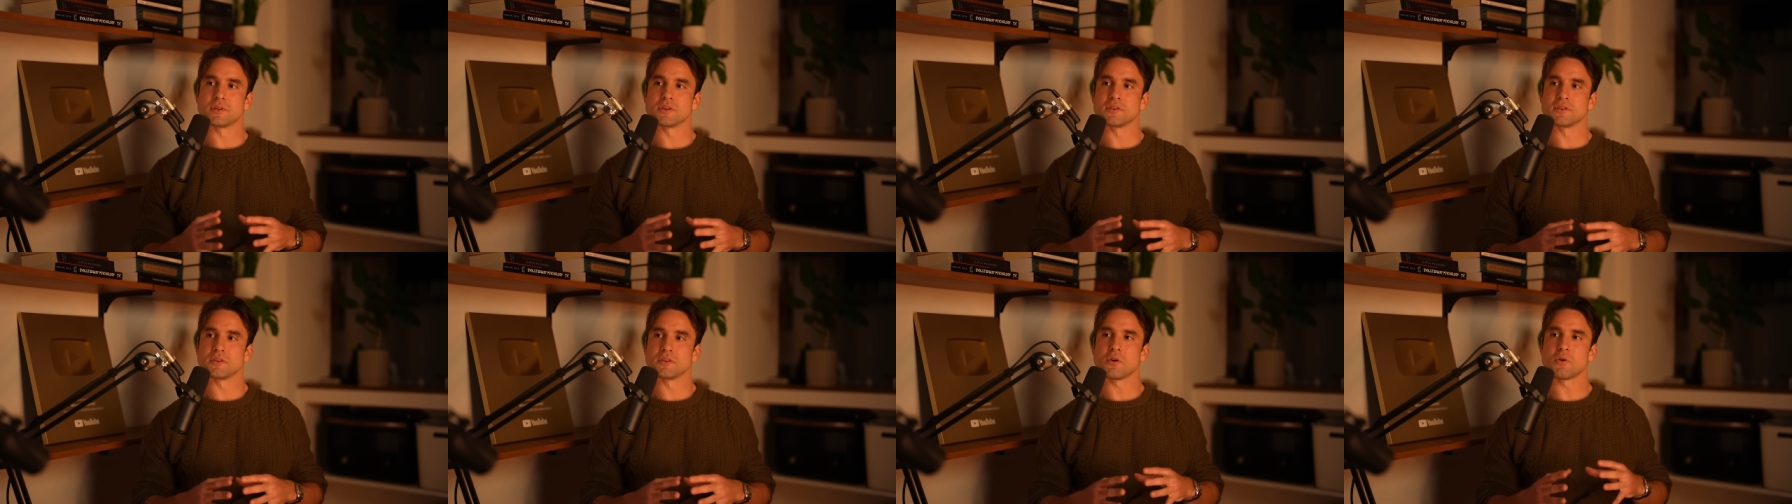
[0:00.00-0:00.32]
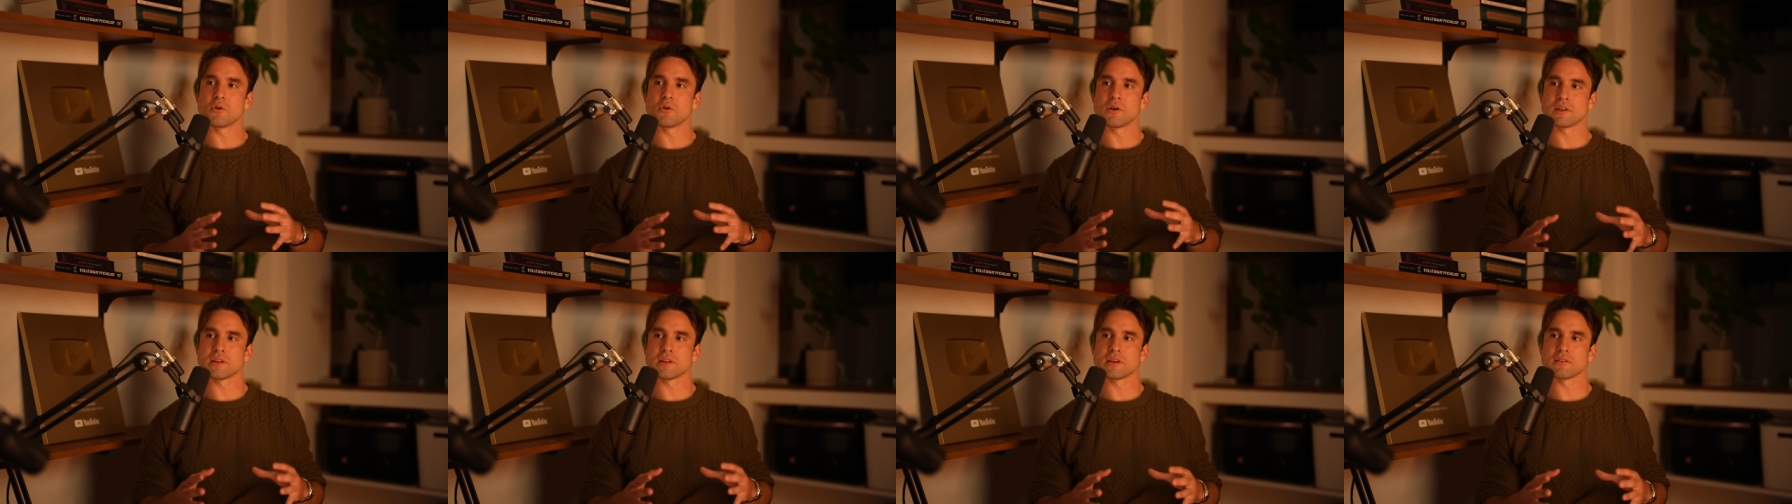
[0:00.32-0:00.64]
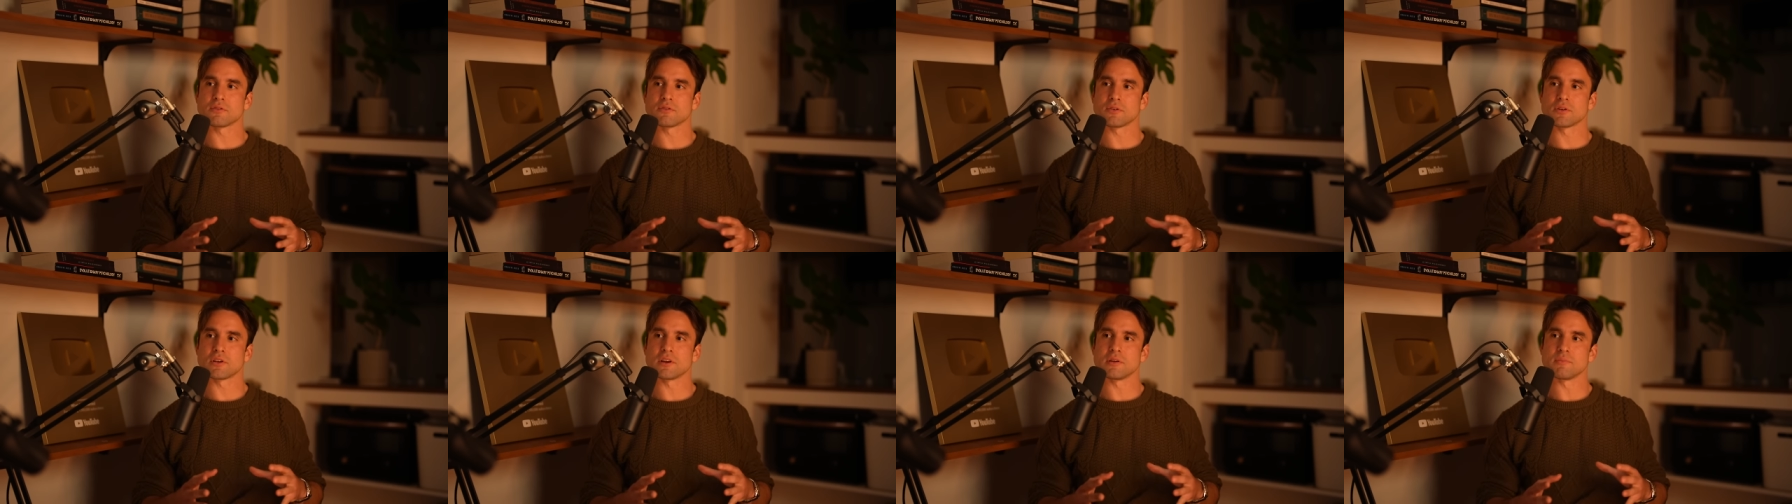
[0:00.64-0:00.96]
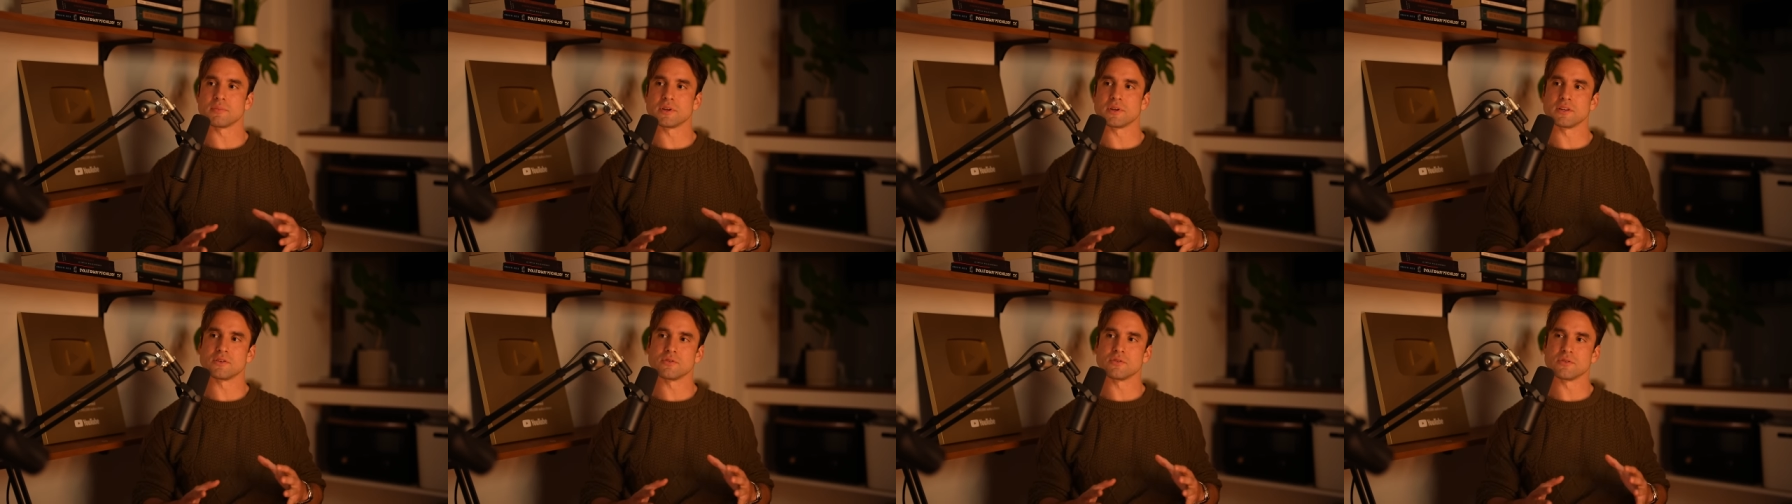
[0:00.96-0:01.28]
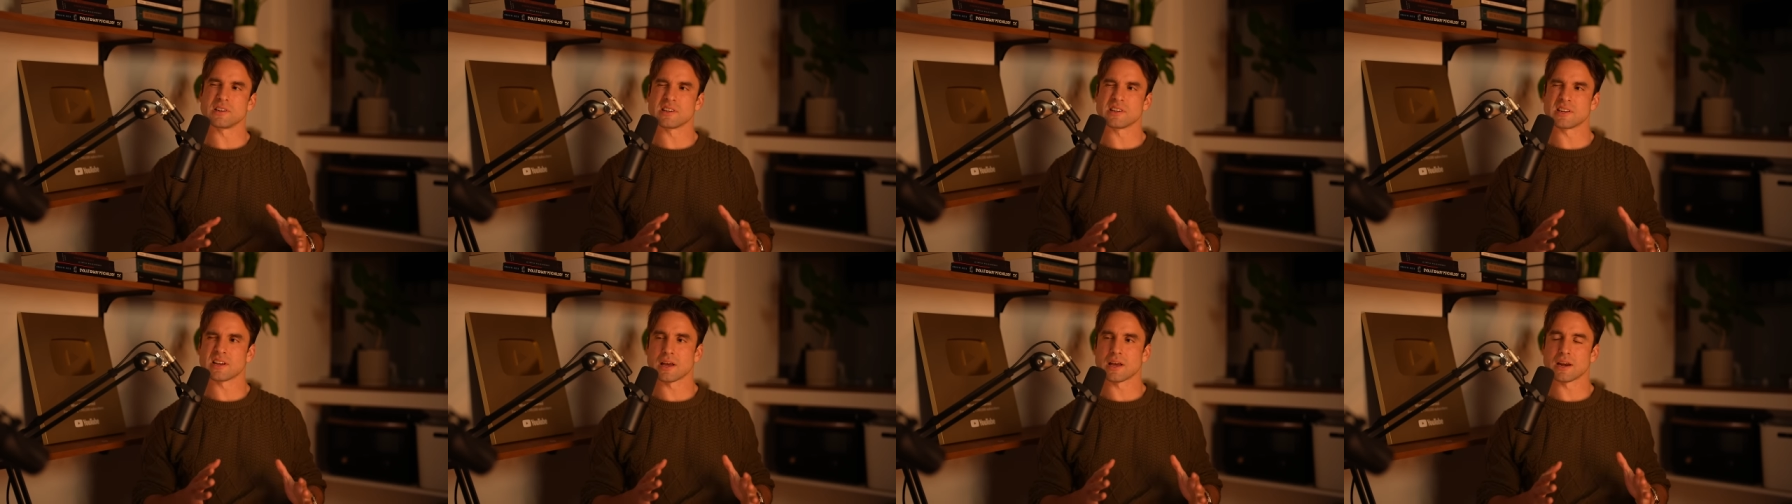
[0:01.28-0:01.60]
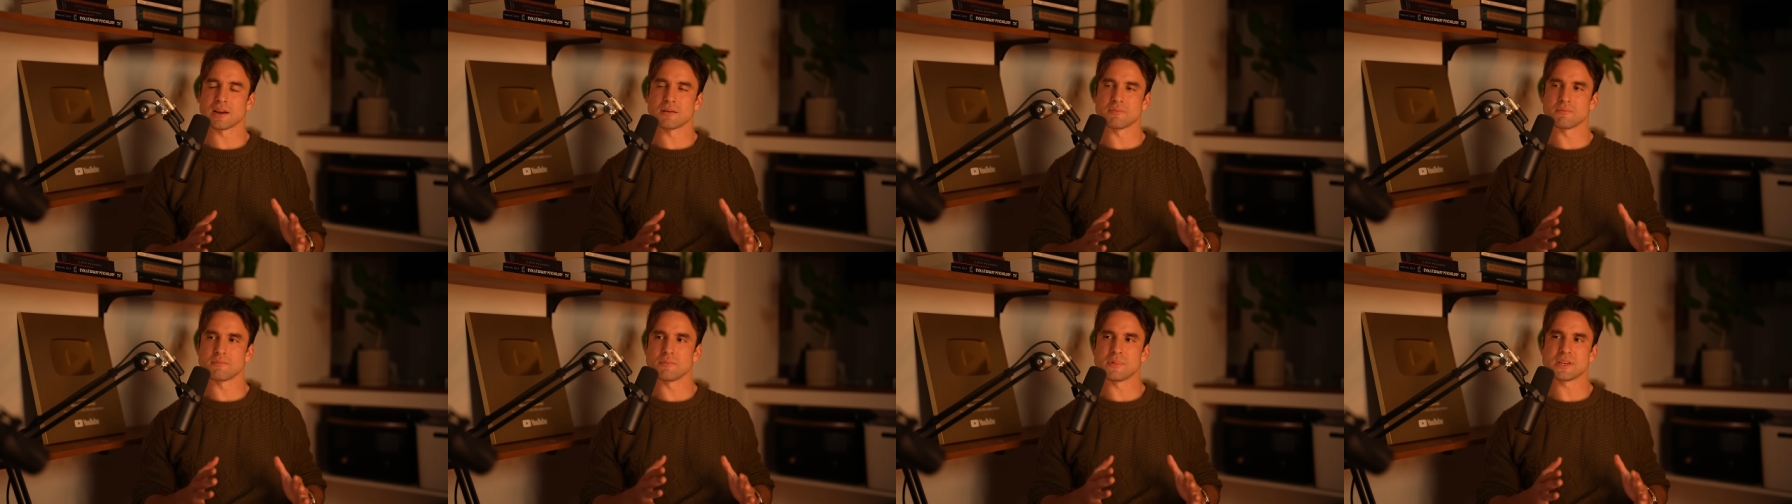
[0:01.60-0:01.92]
knowing that they're going to be doing kind
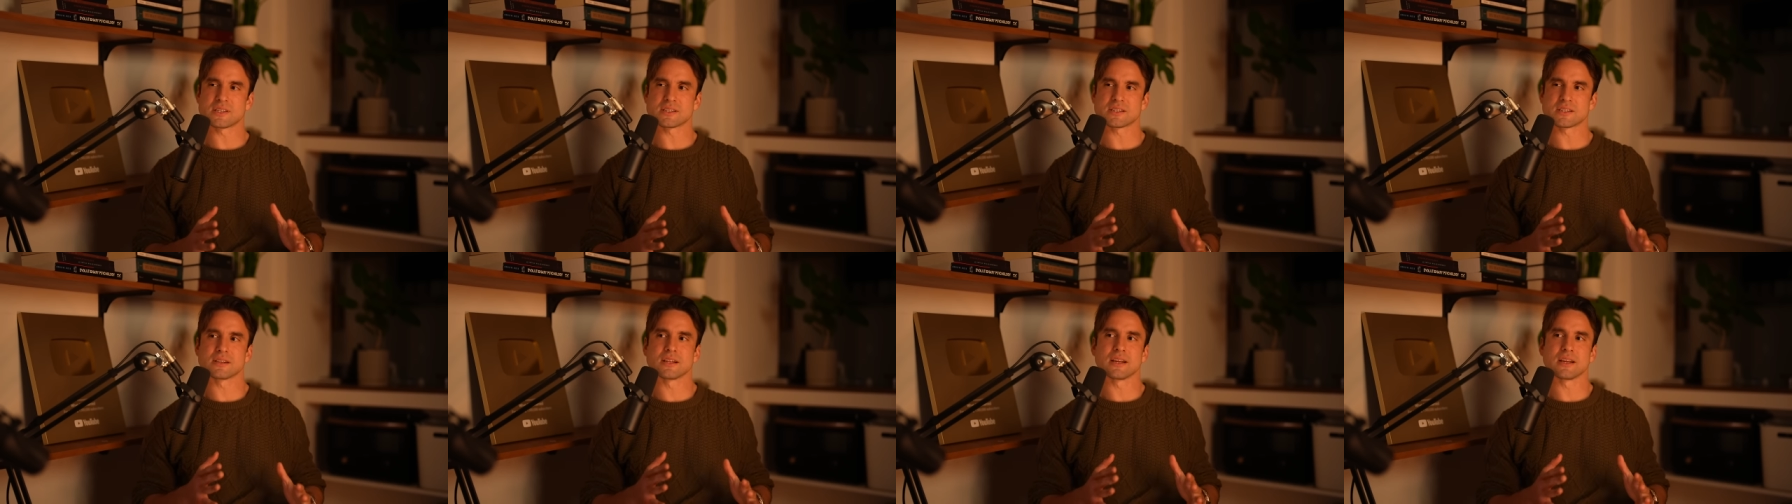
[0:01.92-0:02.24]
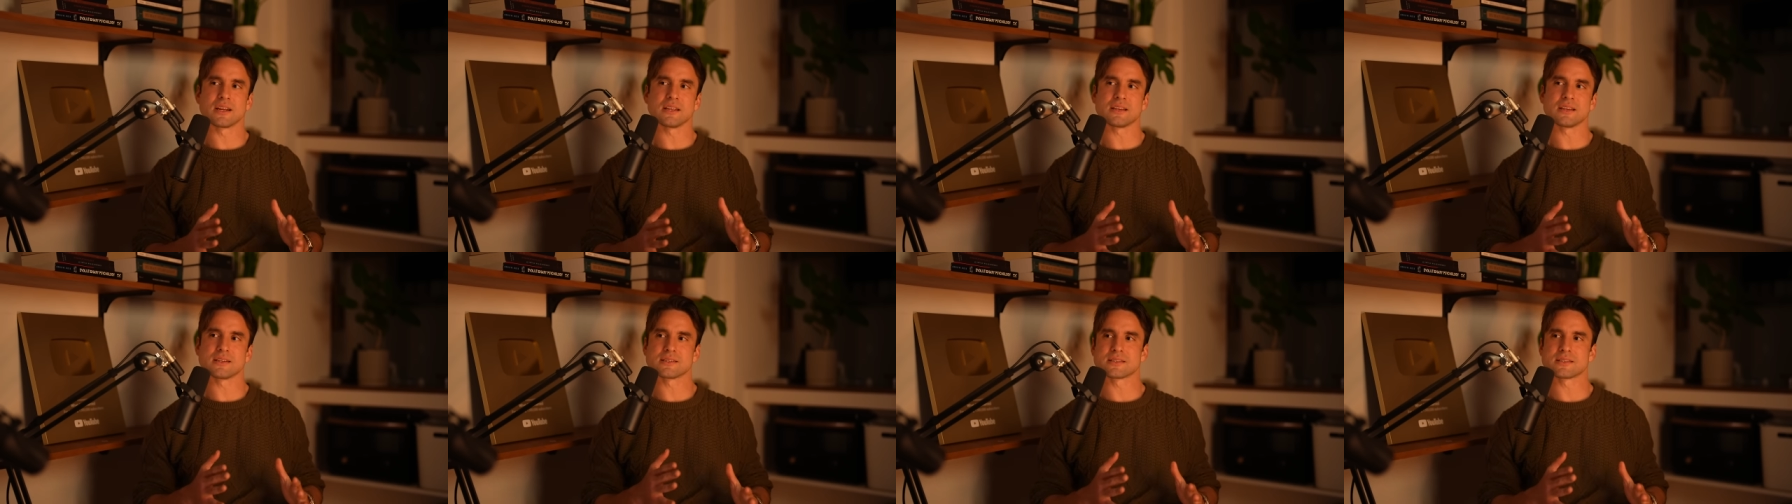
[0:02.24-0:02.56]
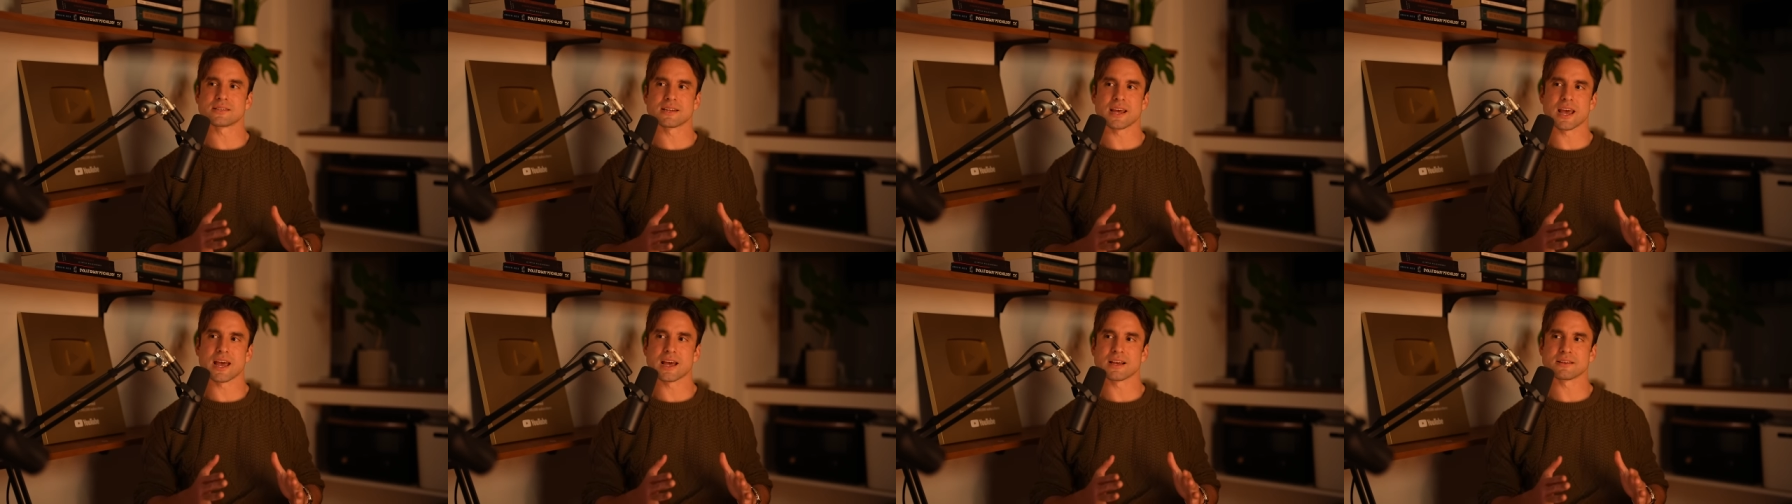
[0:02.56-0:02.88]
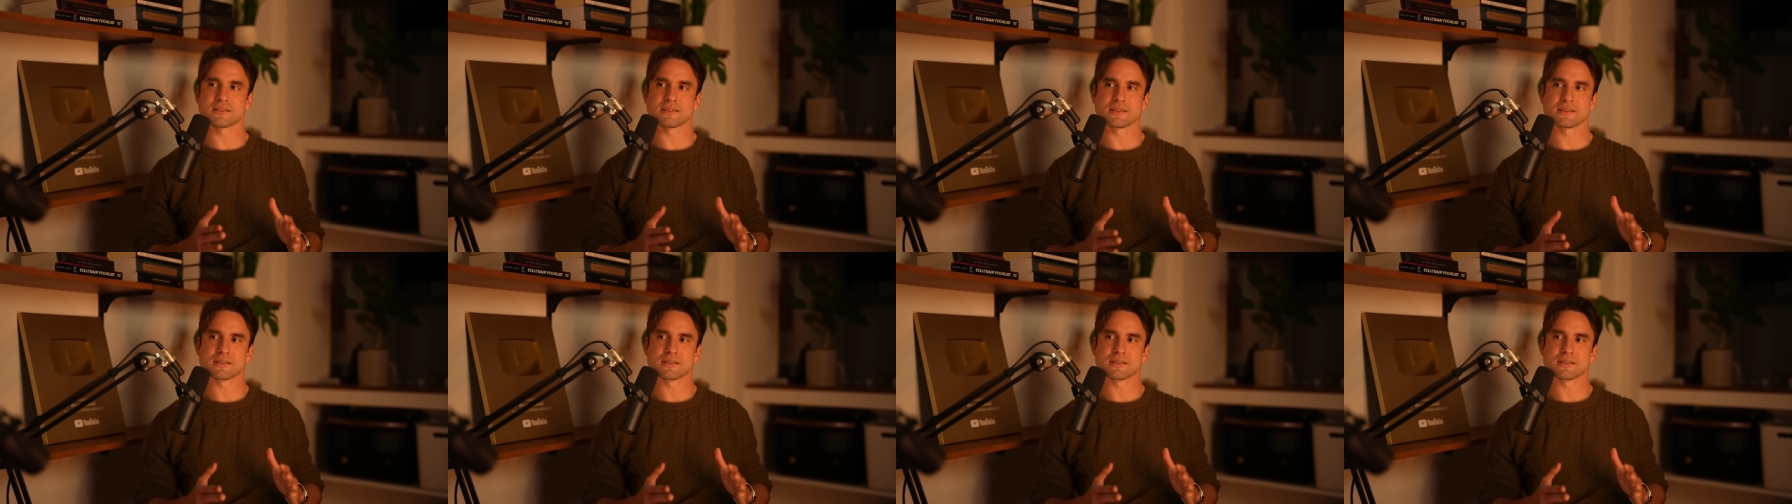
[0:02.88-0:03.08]
of miscellaneous tasks.